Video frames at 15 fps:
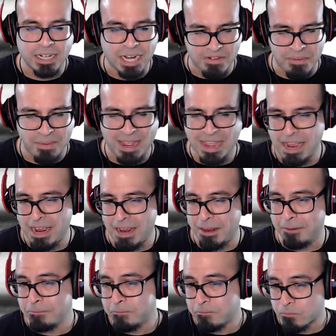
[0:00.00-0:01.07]
Give it to
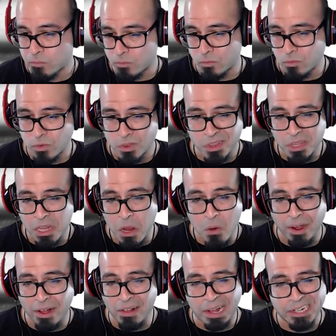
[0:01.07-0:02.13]
me!
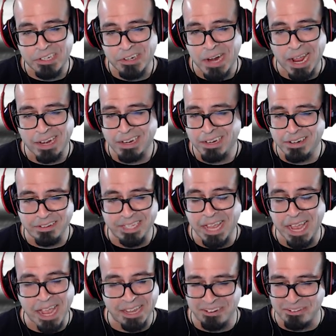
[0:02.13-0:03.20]
Well, I tried. Don't
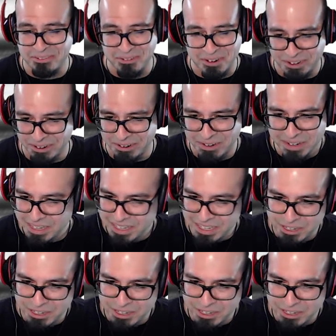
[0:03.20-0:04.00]
say I didn't warn you.